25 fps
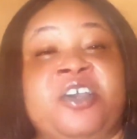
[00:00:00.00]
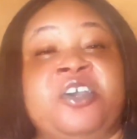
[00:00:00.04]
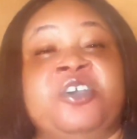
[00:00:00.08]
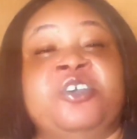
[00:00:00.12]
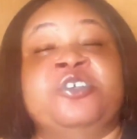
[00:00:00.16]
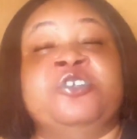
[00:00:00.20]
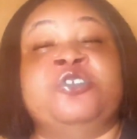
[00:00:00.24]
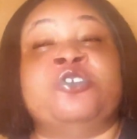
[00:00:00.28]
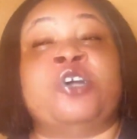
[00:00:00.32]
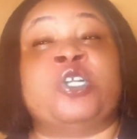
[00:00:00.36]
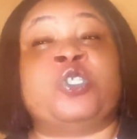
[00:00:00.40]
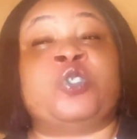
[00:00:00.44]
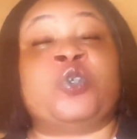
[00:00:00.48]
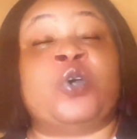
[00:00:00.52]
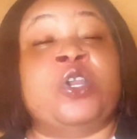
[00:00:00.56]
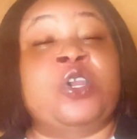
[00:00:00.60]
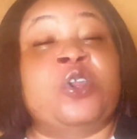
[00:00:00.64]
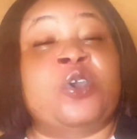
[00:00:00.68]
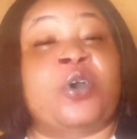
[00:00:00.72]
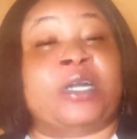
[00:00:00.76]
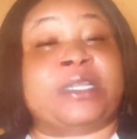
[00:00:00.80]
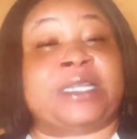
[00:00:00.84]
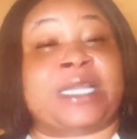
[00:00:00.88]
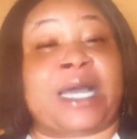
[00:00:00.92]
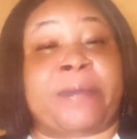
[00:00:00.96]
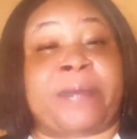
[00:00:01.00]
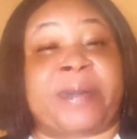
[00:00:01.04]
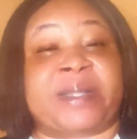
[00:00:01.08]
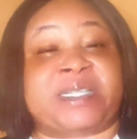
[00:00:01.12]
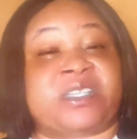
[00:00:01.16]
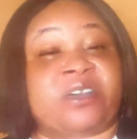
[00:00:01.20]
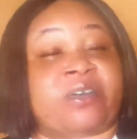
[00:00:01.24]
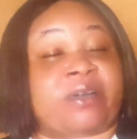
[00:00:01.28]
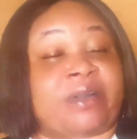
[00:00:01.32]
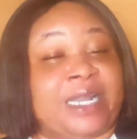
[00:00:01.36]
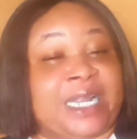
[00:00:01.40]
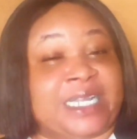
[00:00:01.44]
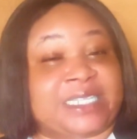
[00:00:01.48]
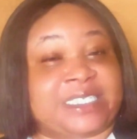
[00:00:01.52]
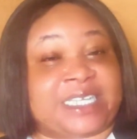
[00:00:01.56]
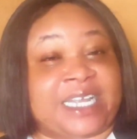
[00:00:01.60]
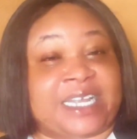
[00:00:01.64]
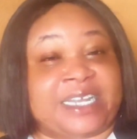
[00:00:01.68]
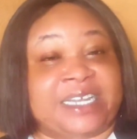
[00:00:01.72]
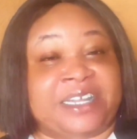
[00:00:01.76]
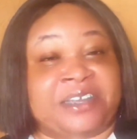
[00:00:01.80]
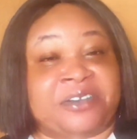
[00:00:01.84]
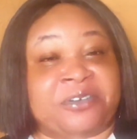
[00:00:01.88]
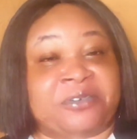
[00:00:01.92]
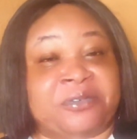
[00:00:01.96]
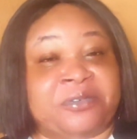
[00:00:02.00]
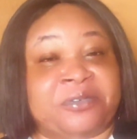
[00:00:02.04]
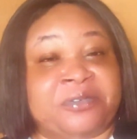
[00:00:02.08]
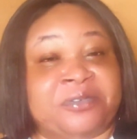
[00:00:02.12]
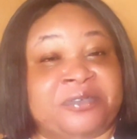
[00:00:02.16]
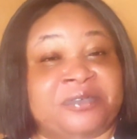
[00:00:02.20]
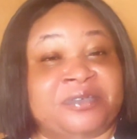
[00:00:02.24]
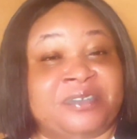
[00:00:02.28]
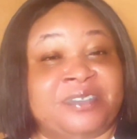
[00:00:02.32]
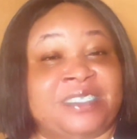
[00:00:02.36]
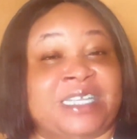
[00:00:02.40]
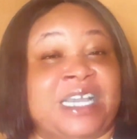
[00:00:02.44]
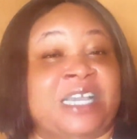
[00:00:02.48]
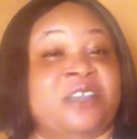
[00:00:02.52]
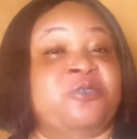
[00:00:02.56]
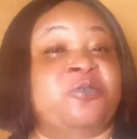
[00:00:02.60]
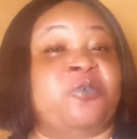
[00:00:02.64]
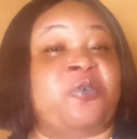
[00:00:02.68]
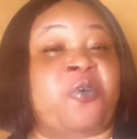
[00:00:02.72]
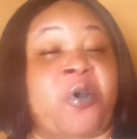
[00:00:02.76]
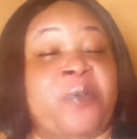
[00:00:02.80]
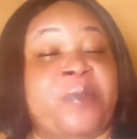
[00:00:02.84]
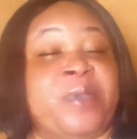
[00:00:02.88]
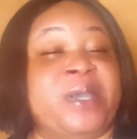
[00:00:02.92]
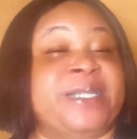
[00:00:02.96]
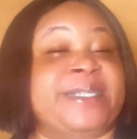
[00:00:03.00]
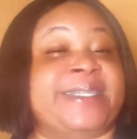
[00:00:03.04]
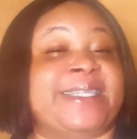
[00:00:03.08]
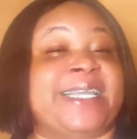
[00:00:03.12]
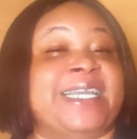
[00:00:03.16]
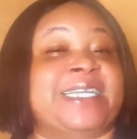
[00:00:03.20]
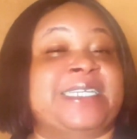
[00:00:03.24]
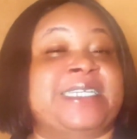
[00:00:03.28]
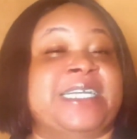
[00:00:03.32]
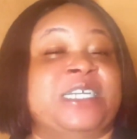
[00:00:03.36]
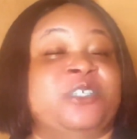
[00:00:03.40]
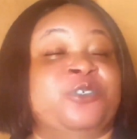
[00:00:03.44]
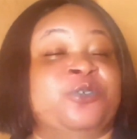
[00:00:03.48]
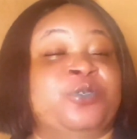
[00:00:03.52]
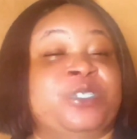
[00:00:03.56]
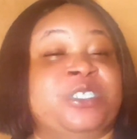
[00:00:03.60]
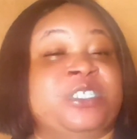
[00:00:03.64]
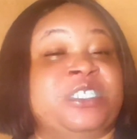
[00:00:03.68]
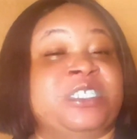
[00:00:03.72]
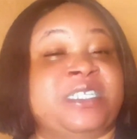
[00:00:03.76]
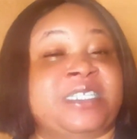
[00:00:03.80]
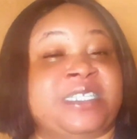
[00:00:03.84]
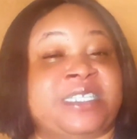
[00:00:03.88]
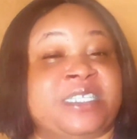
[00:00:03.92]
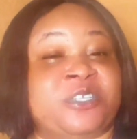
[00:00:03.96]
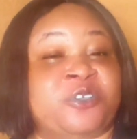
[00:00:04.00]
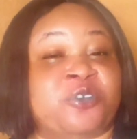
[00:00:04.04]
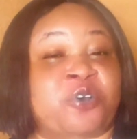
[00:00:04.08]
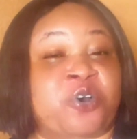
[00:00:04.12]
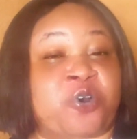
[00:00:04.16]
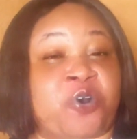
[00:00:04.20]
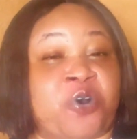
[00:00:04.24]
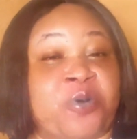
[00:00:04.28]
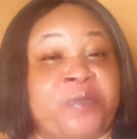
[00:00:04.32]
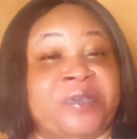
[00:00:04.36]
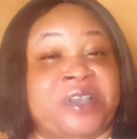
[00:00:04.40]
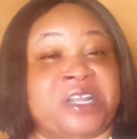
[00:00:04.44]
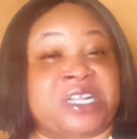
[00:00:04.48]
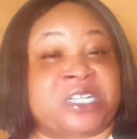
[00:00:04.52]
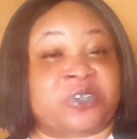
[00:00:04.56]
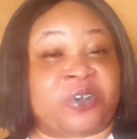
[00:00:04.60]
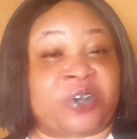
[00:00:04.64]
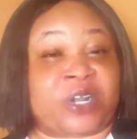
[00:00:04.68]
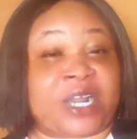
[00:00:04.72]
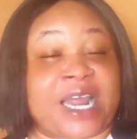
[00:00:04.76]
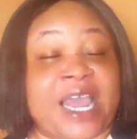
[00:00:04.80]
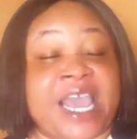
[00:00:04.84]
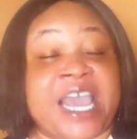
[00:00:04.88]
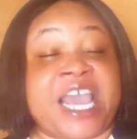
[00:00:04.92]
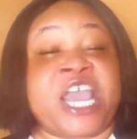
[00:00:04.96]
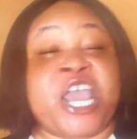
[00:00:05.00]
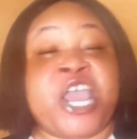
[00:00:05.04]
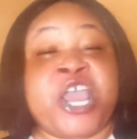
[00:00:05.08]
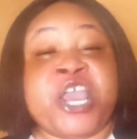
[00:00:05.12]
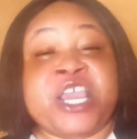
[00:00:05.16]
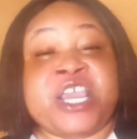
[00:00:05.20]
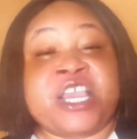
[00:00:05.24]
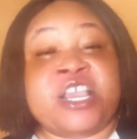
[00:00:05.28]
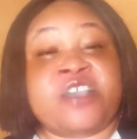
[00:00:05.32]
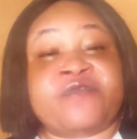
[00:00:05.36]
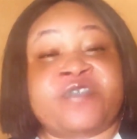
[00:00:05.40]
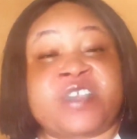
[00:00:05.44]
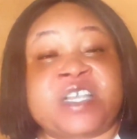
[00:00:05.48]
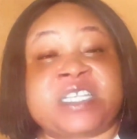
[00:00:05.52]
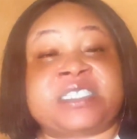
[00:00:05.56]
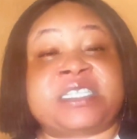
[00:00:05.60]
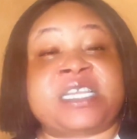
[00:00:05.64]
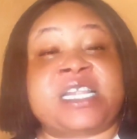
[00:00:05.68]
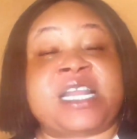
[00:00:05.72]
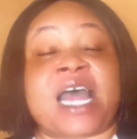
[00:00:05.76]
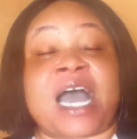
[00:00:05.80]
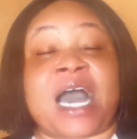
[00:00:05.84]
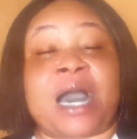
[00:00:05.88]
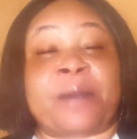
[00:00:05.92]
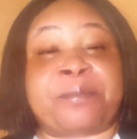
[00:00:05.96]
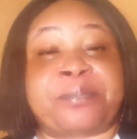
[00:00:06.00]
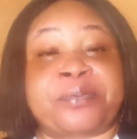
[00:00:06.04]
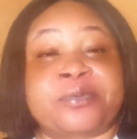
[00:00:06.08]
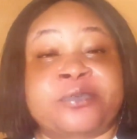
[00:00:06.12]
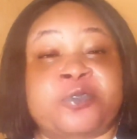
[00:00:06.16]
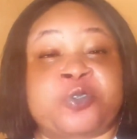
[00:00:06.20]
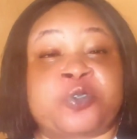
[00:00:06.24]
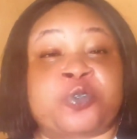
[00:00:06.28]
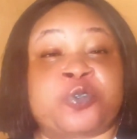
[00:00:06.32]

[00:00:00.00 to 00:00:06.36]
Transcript: Not only on that particular channel that you commented and you didn't see your comment. All right, if this thing happened to